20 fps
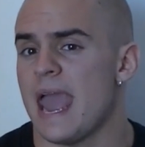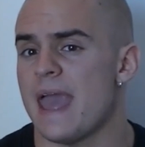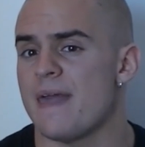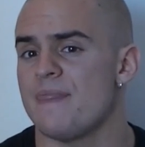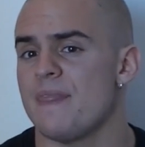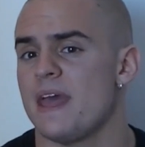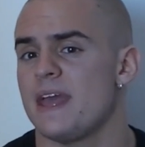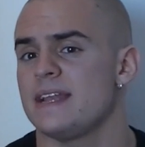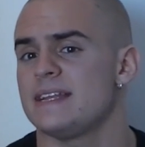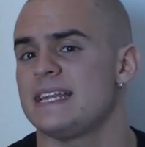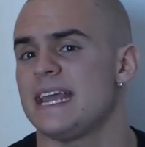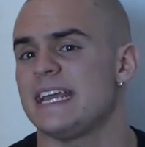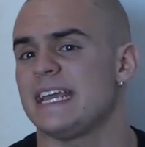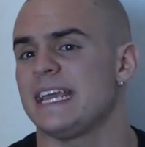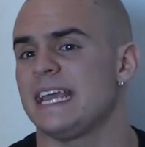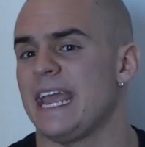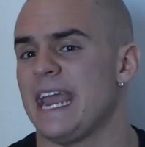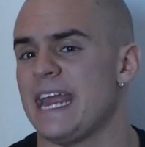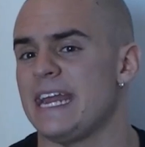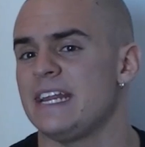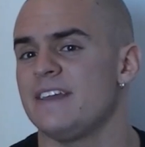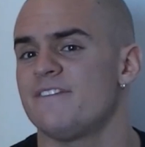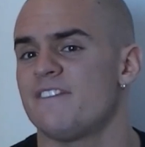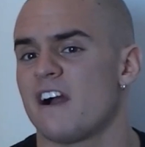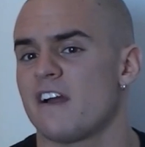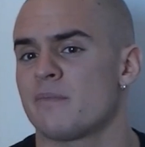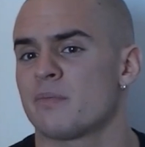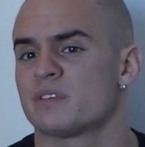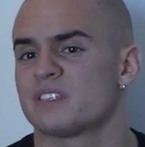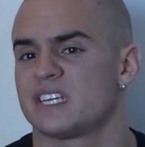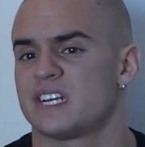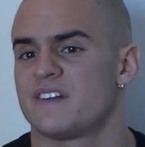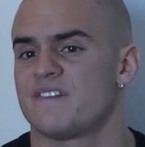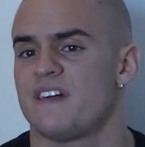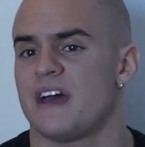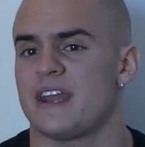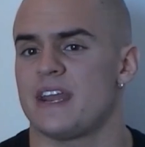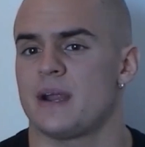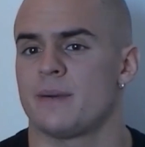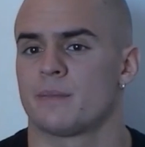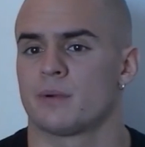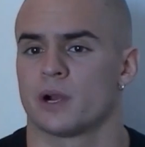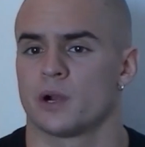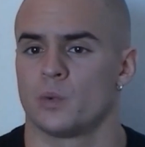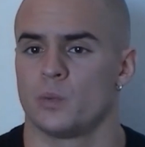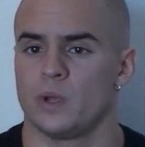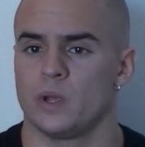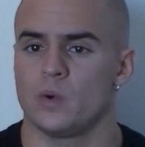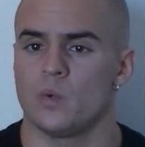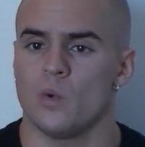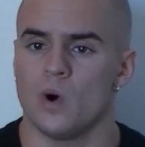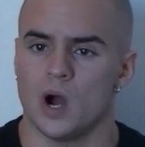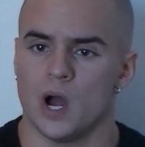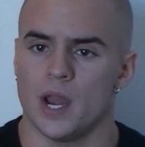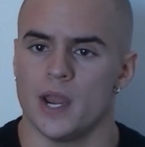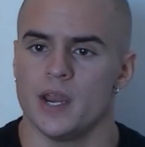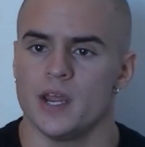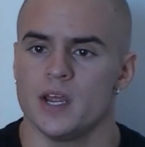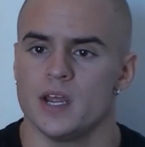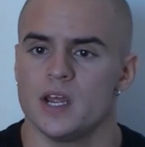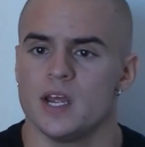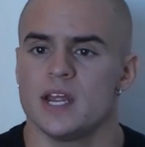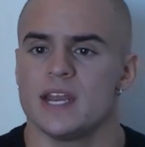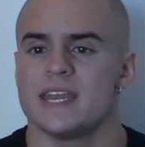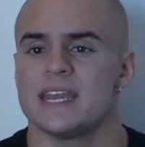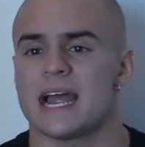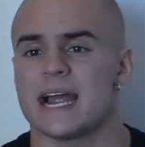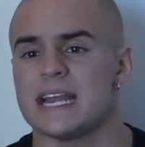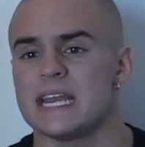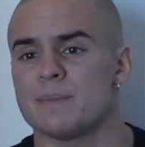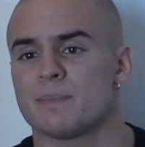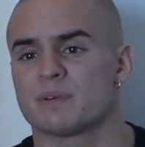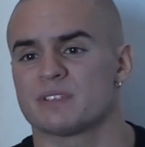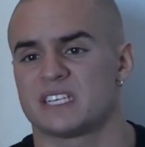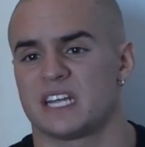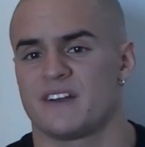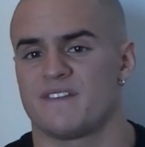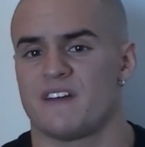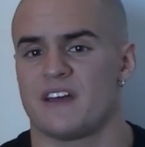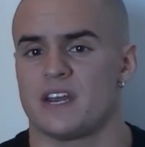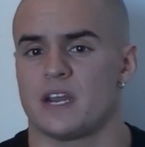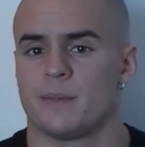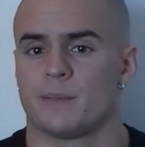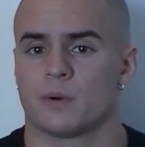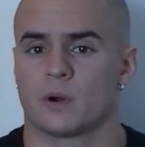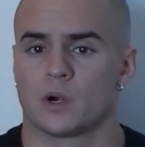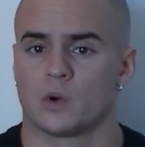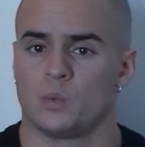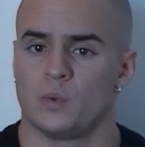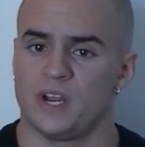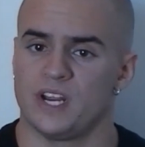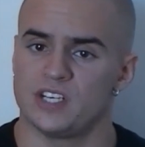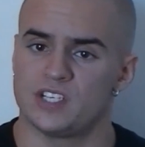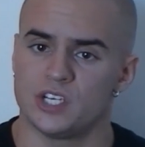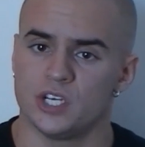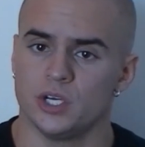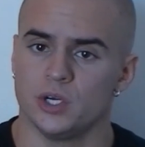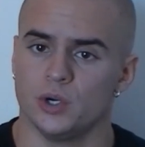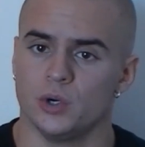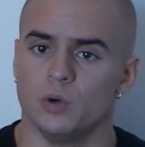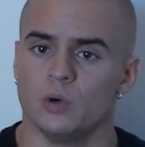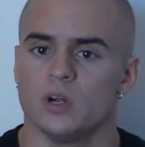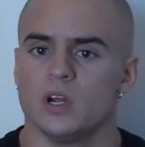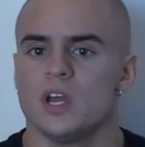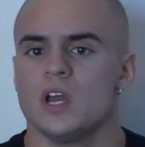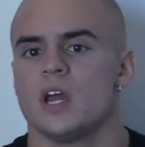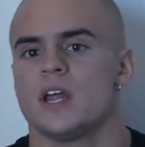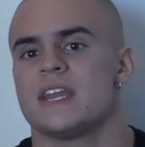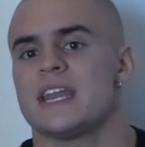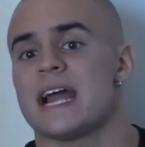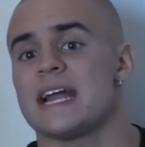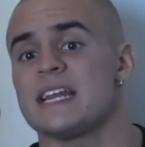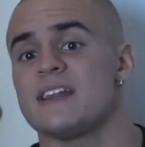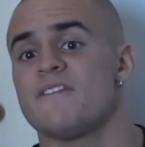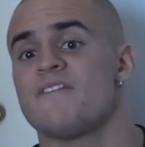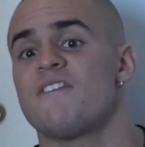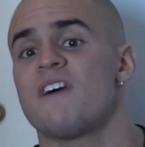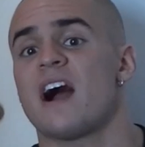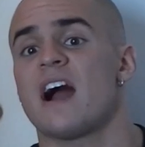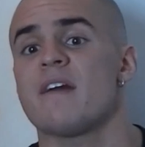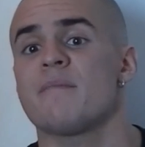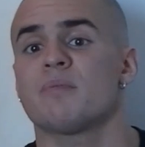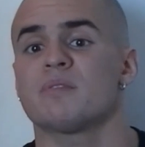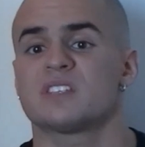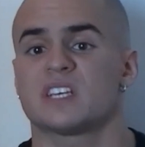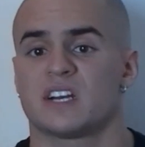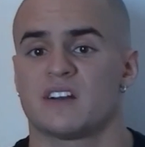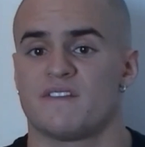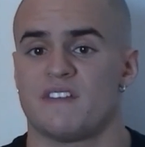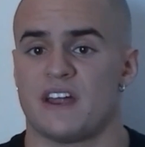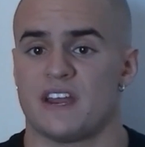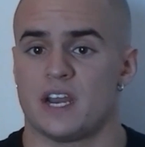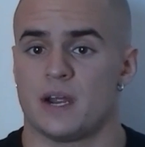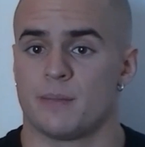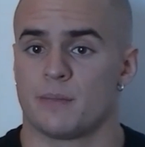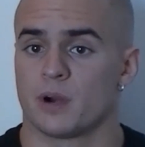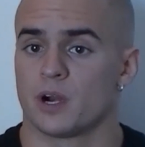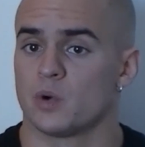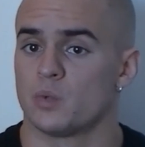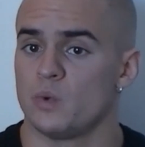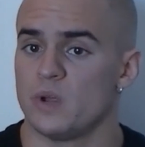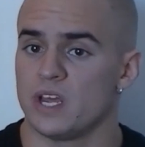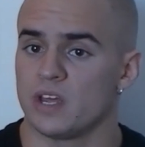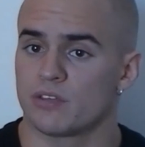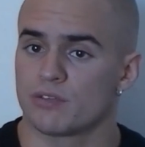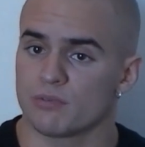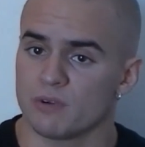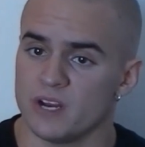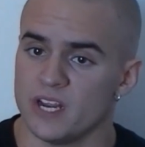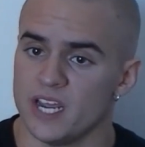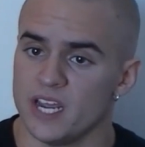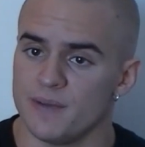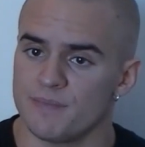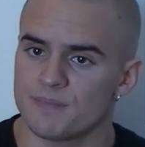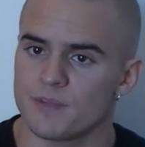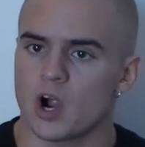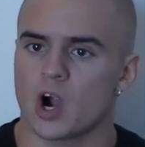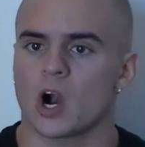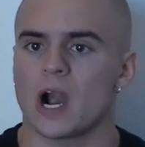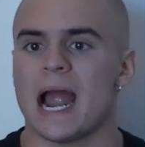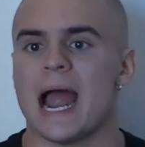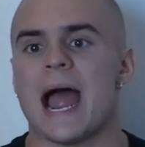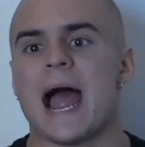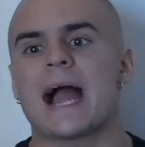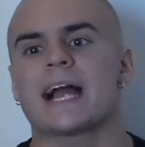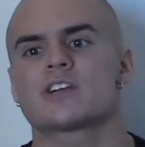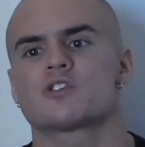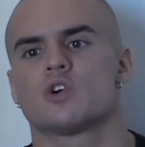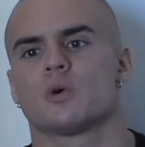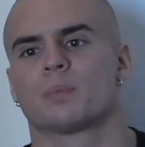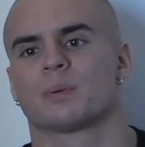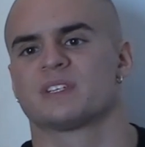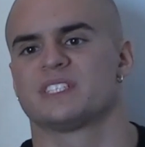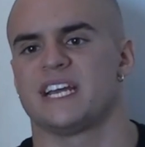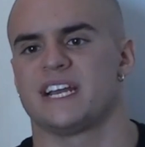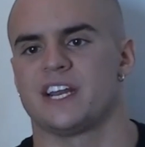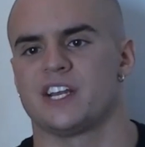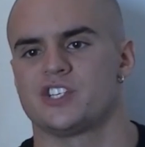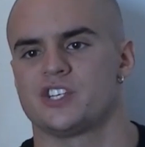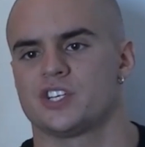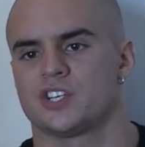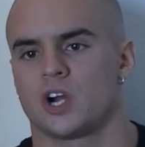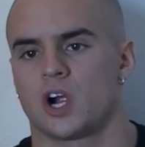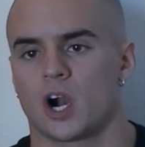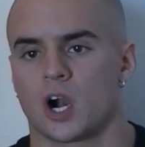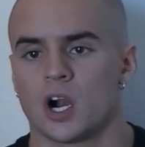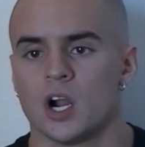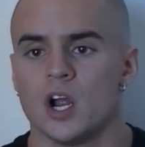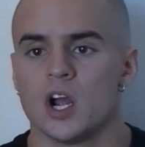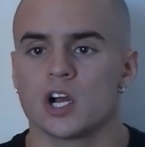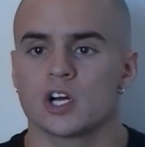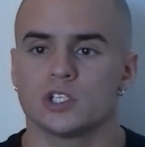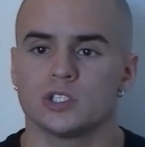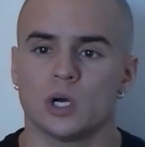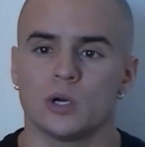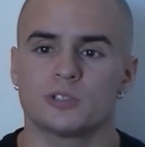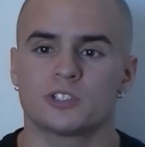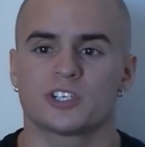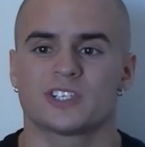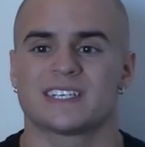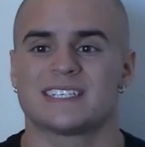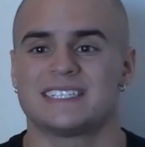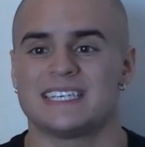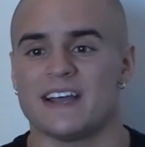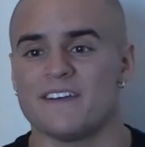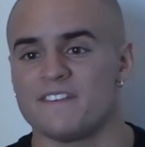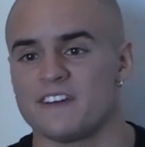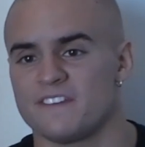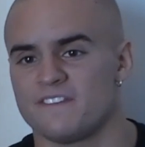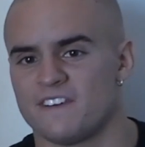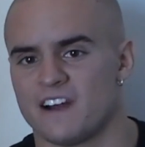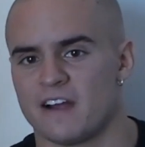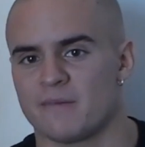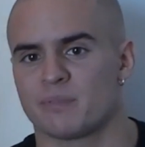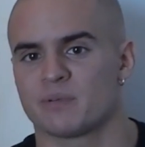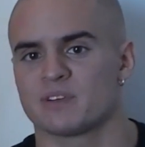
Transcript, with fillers: and then taking 85% of that number in week one, 90% of that number in week two, 95% of that number in week three, our actual percentages are closer to 75%,